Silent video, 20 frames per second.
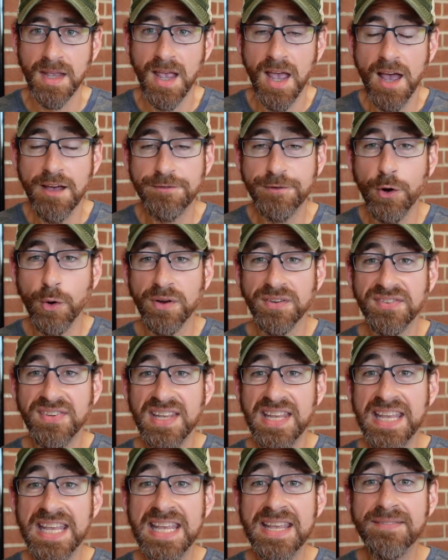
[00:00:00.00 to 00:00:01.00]
Of
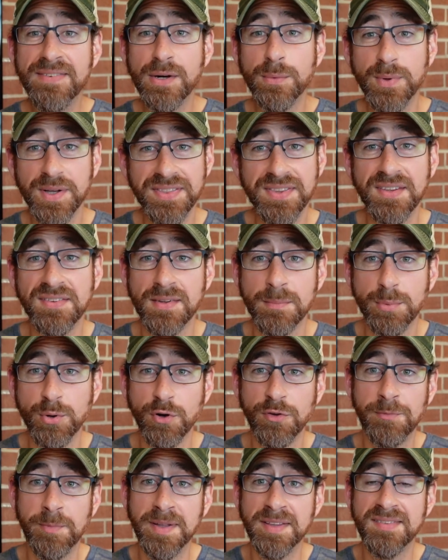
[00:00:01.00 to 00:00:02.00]
course, even with these
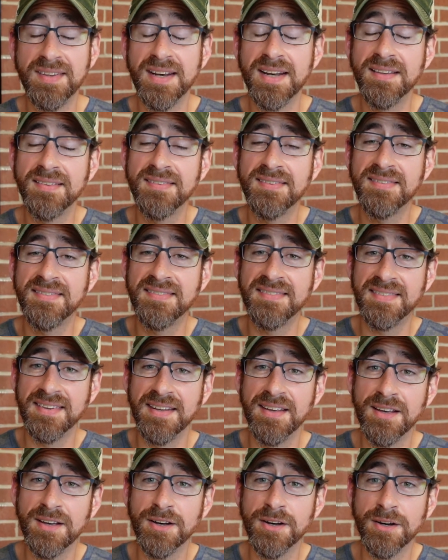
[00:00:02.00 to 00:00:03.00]
improvements, it is
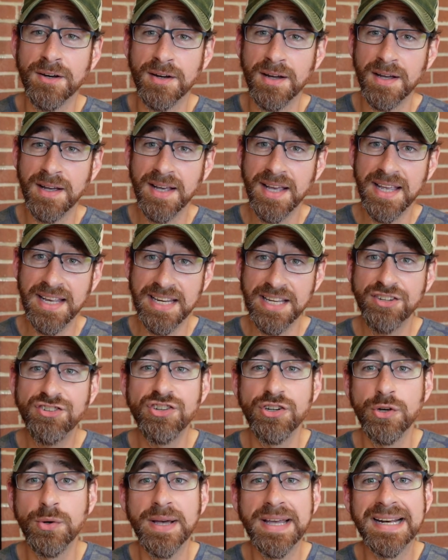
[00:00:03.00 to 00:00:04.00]
still an
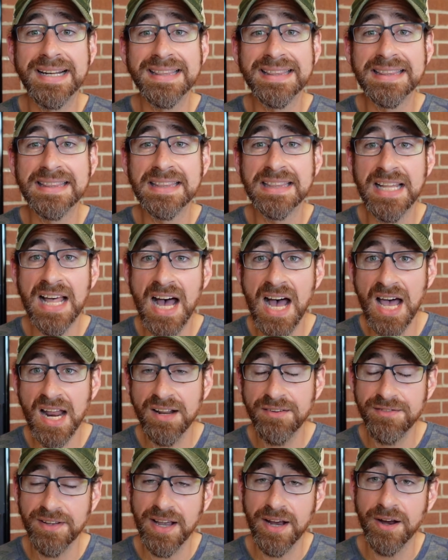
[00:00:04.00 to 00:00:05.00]
issue in a lot
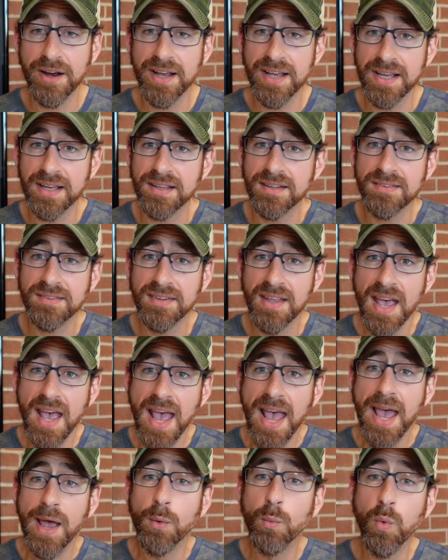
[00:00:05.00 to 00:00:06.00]
of areas,
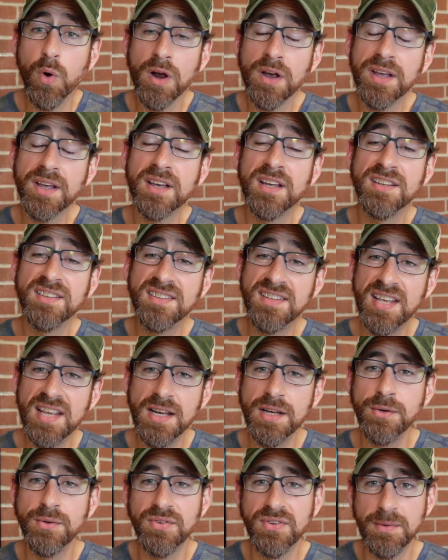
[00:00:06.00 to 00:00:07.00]
and work
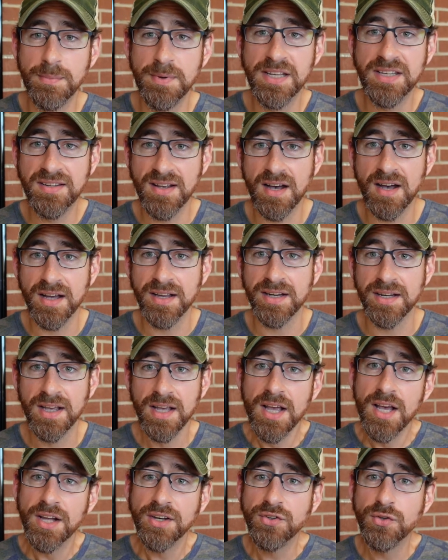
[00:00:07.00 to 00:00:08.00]
continues to be done
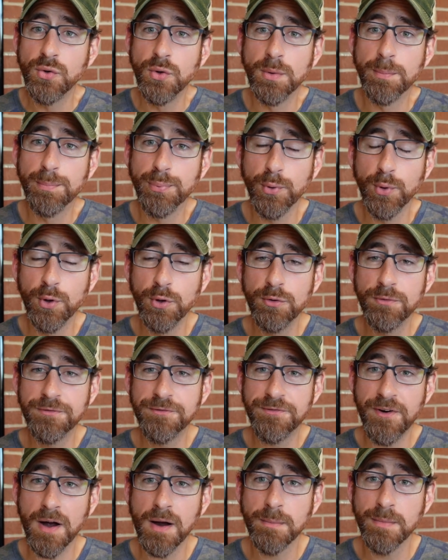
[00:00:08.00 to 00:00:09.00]
to improve
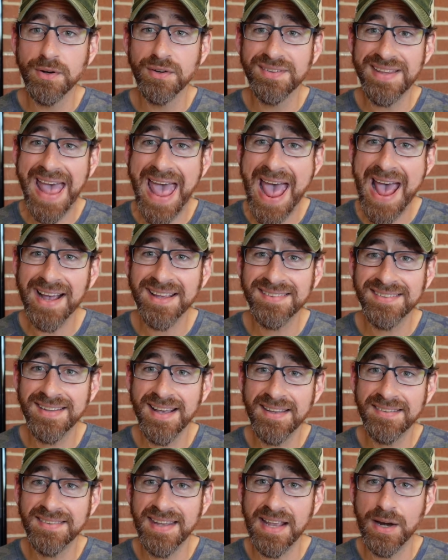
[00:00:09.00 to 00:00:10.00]
farmers'
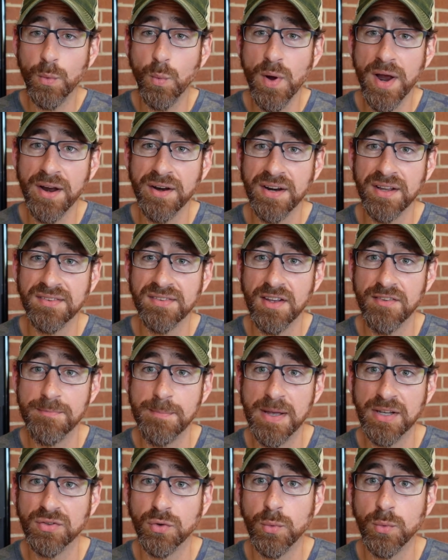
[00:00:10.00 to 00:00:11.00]
access and awareness of mental